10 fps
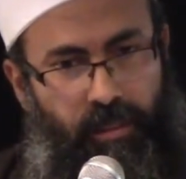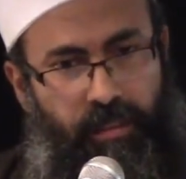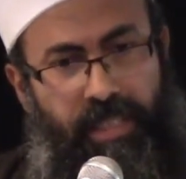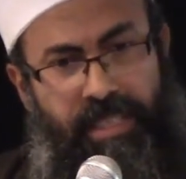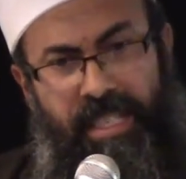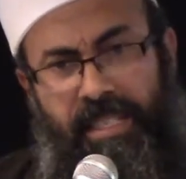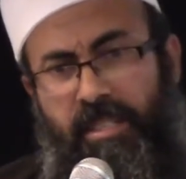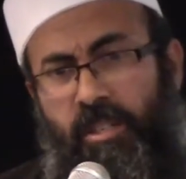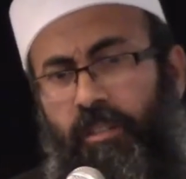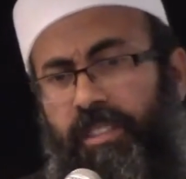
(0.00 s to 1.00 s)
the
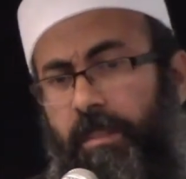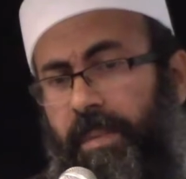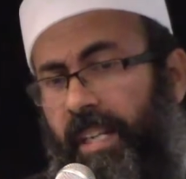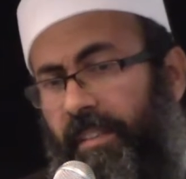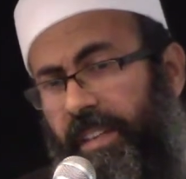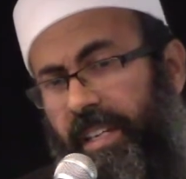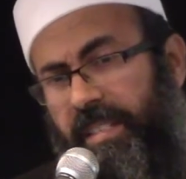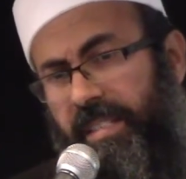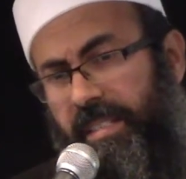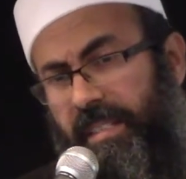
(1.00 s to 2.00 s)
sins of the
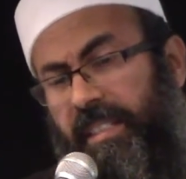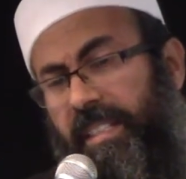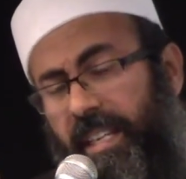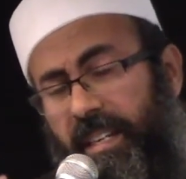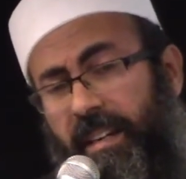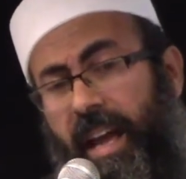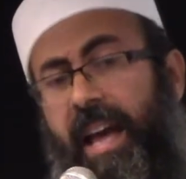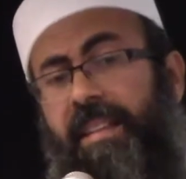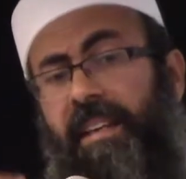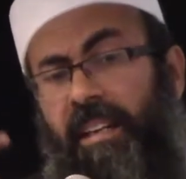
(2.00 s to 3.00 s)
previous year
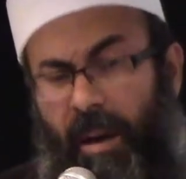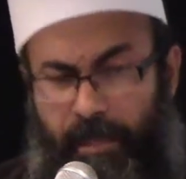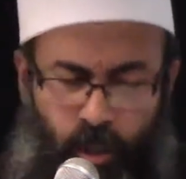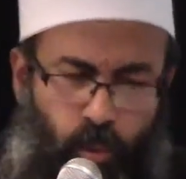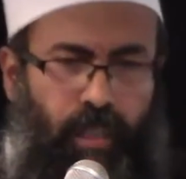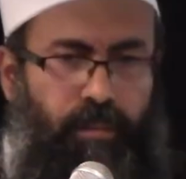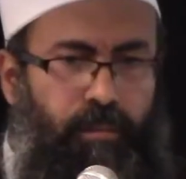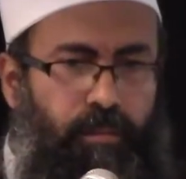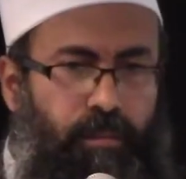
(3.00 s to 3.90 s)
and the coming one.